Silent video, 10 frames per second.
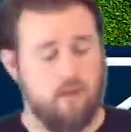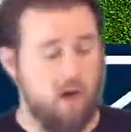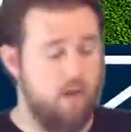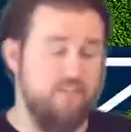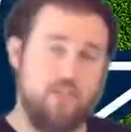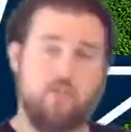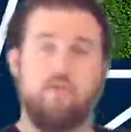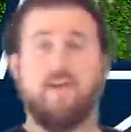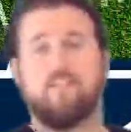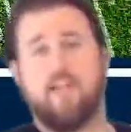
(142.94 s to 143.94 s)
Offense
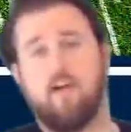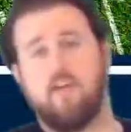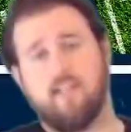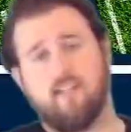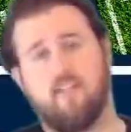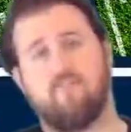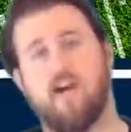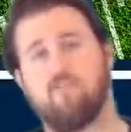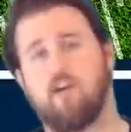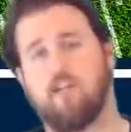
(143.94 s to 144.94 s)
drives down, gets to the
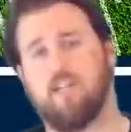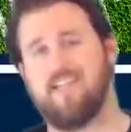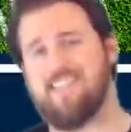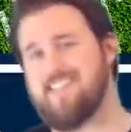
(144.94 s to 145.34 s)
5-yard line,